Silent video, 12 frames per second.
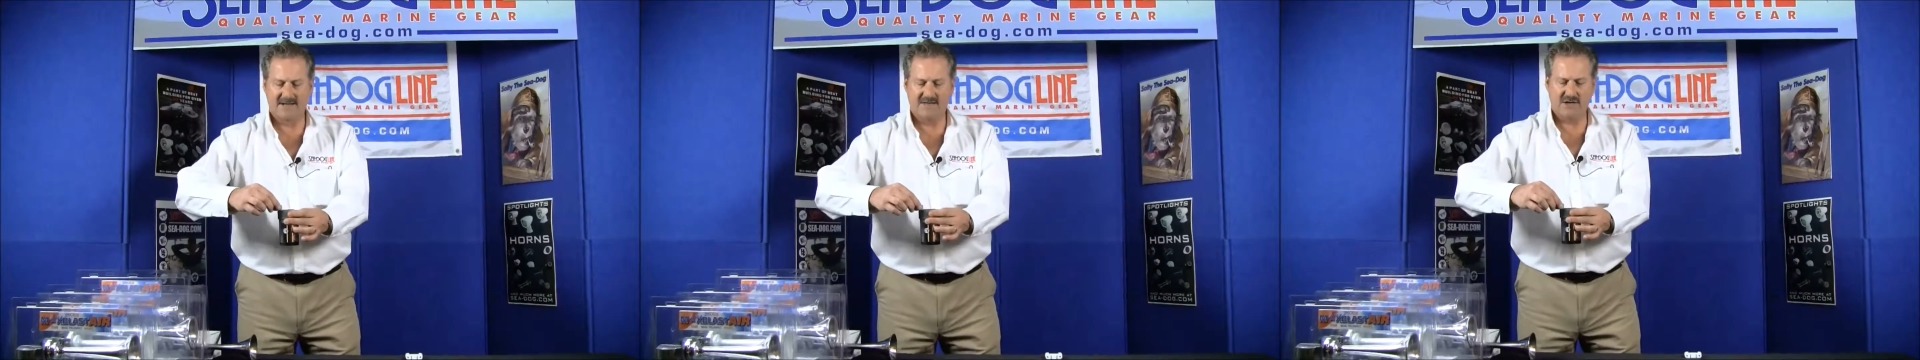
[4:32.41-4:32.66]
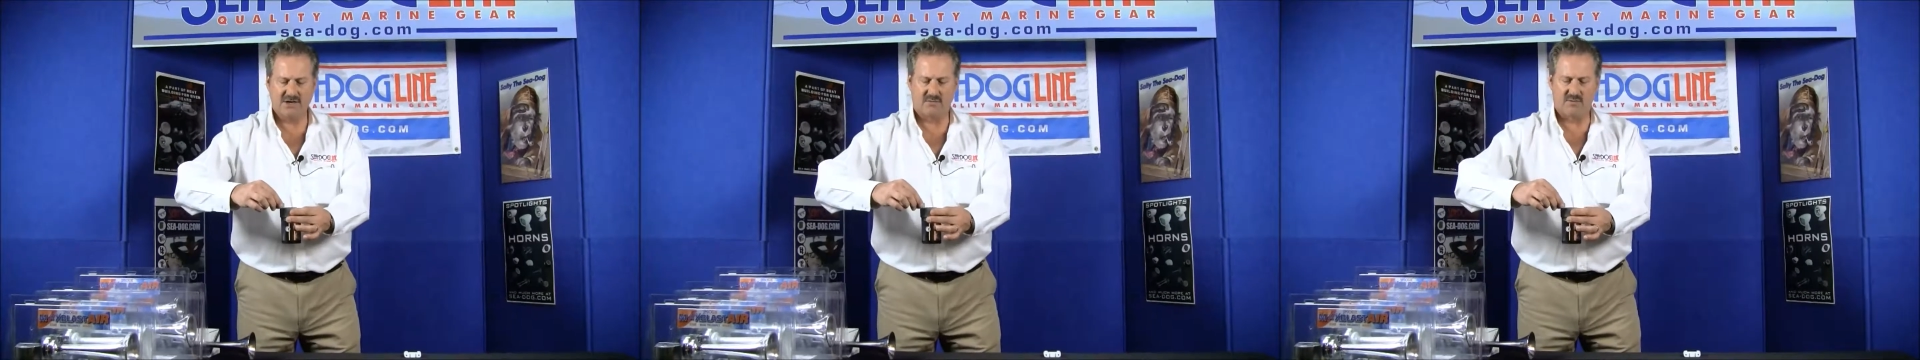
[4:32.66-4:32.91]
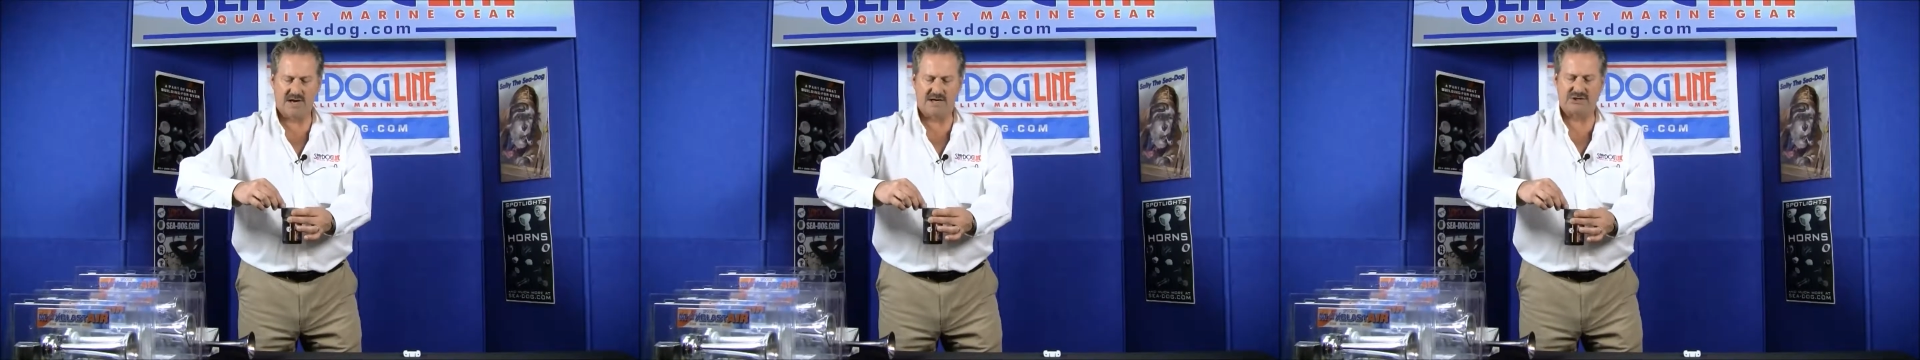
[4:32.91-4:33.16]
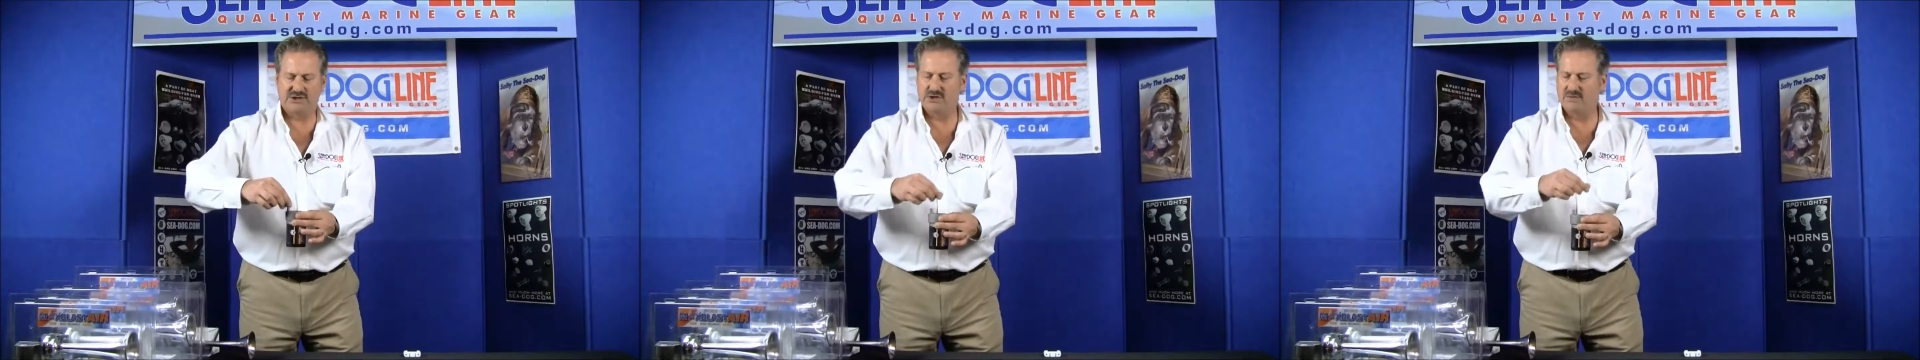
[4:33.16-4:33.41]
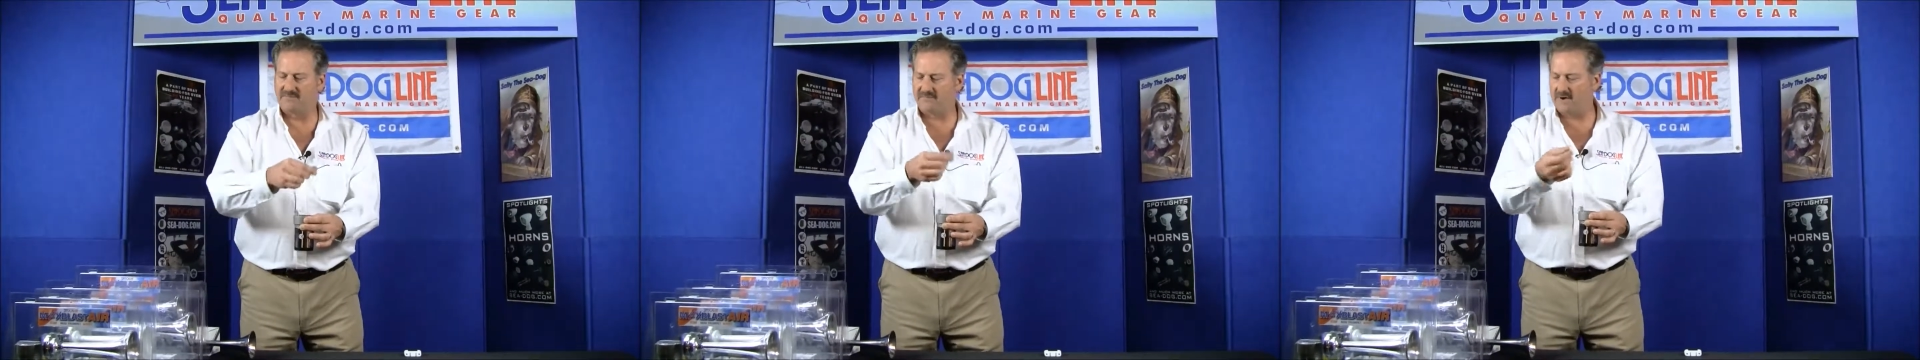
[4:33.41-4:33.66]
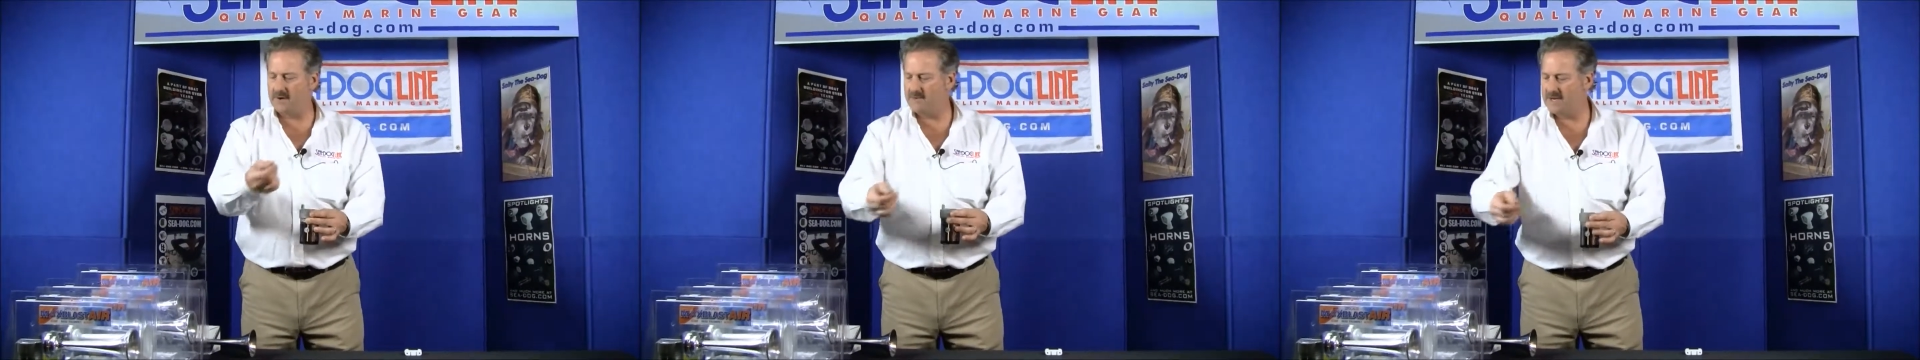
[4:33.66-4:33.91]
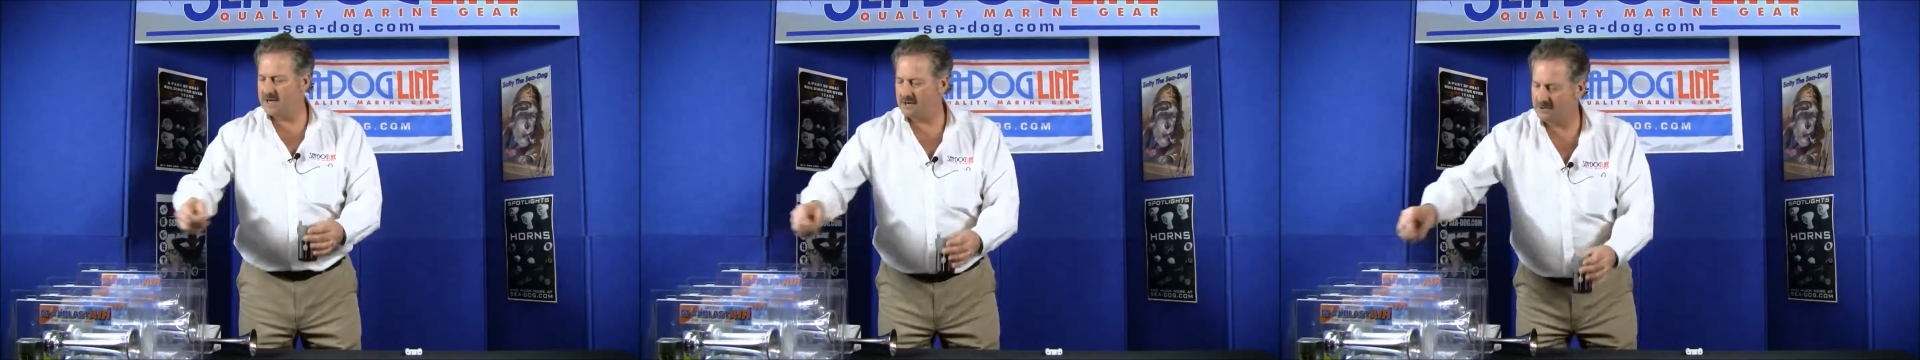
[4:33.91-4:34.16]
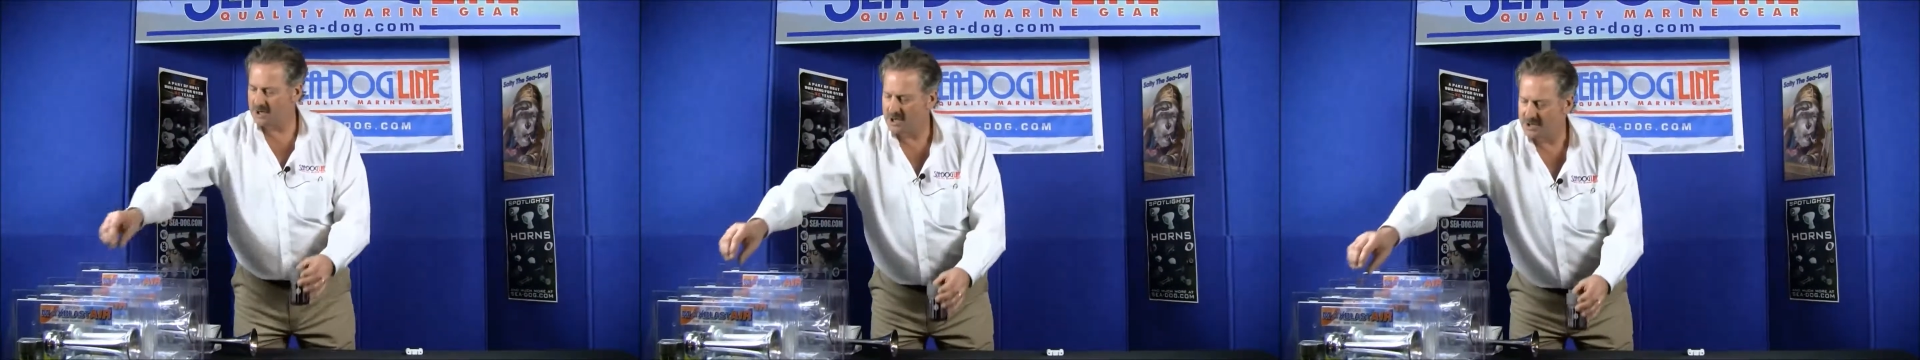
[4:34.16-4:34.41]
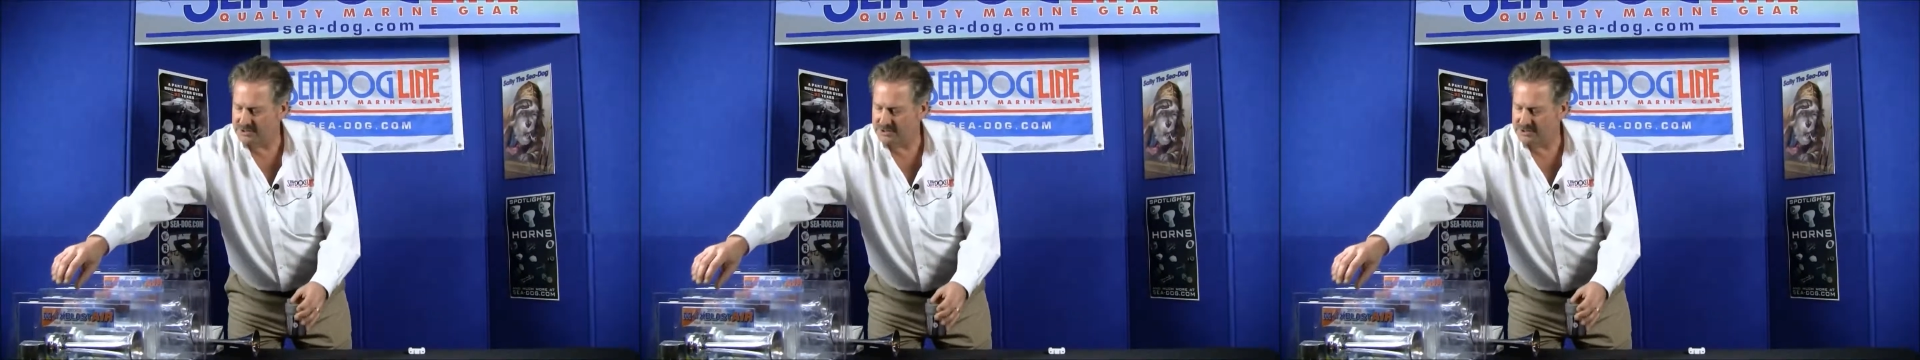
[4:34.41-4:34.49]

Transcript: Then you'll run a tube from here